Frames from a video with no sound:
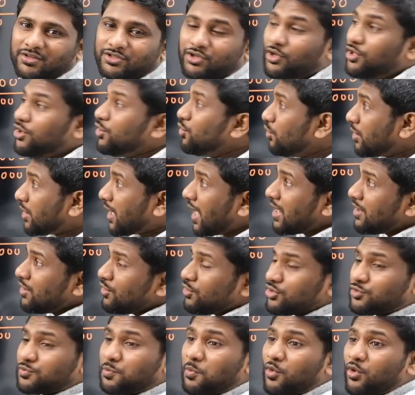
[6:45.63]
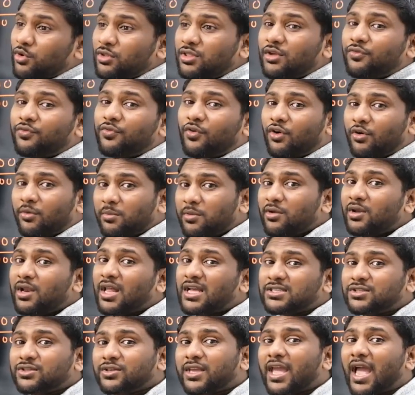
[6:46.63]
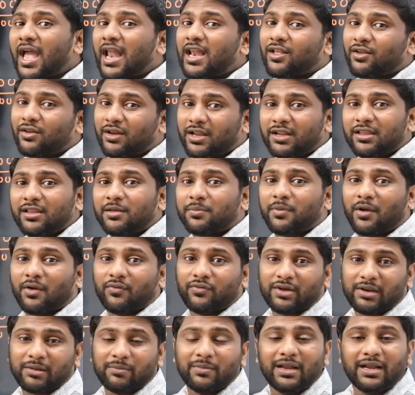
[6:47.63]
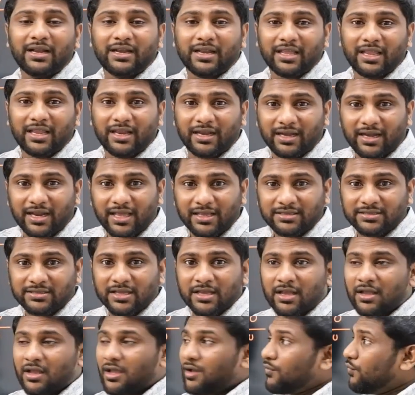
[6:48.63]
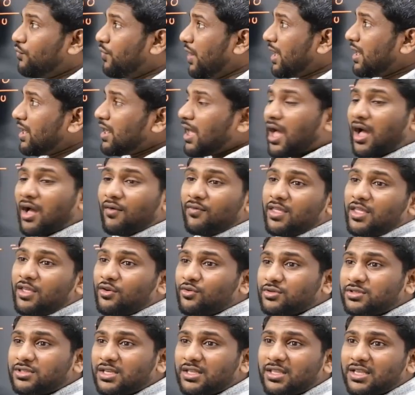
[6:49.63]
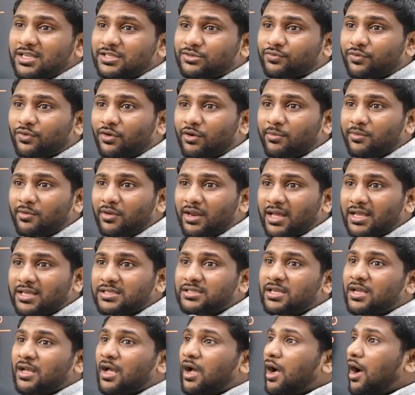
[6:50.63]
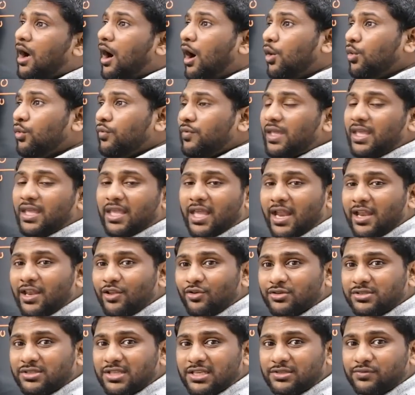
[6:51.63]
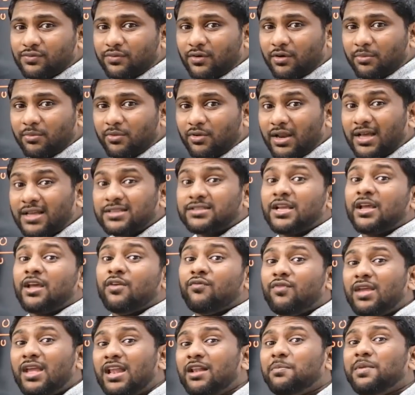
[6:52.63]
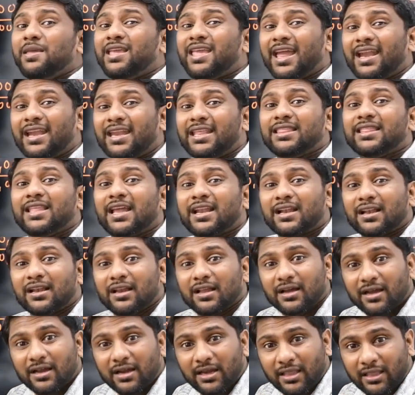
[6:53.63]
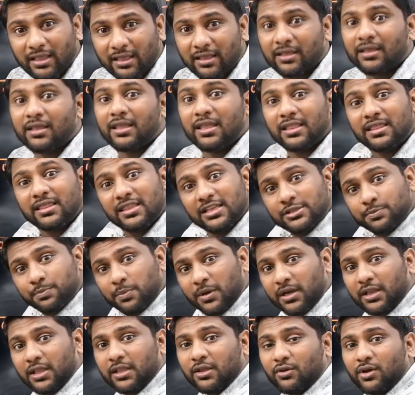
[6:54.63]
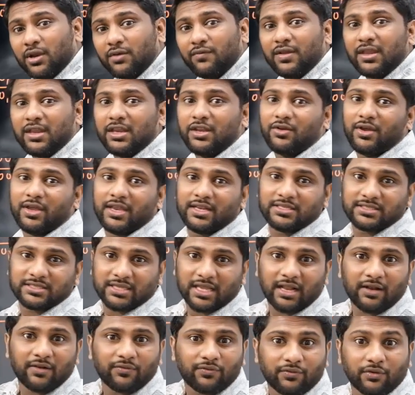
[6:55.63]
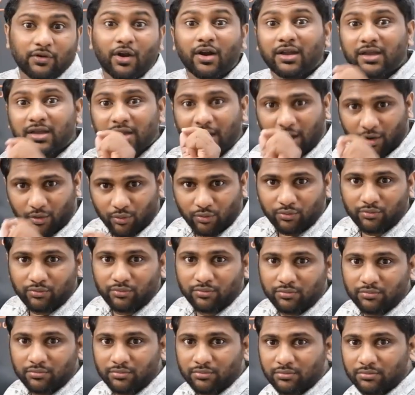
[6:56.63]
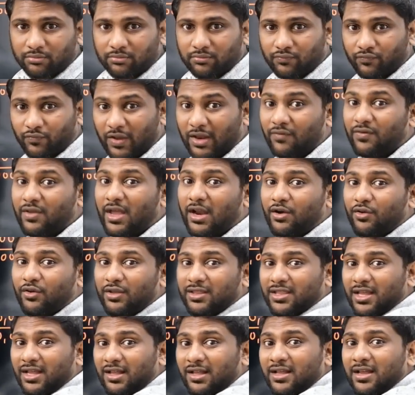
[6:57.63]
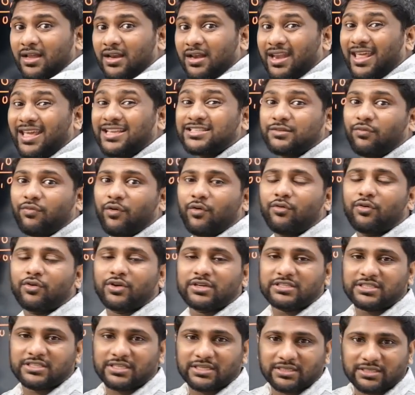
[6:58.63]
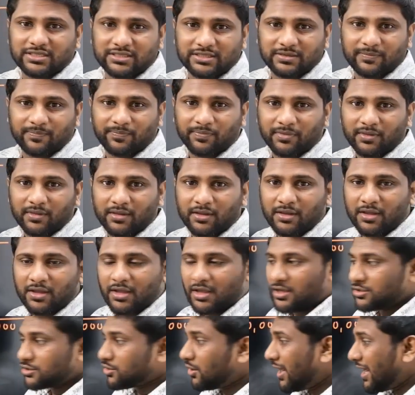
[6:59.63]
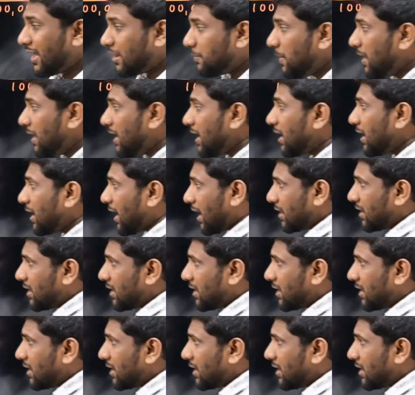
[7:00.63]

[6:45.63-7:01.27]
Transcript: So you can use both the formulas to calculate the profitability index. When are we using these formulas? How we can use these formulas? We will be getting that learning in this particular video itself. Not now, when we are doing the next few questions. So let me take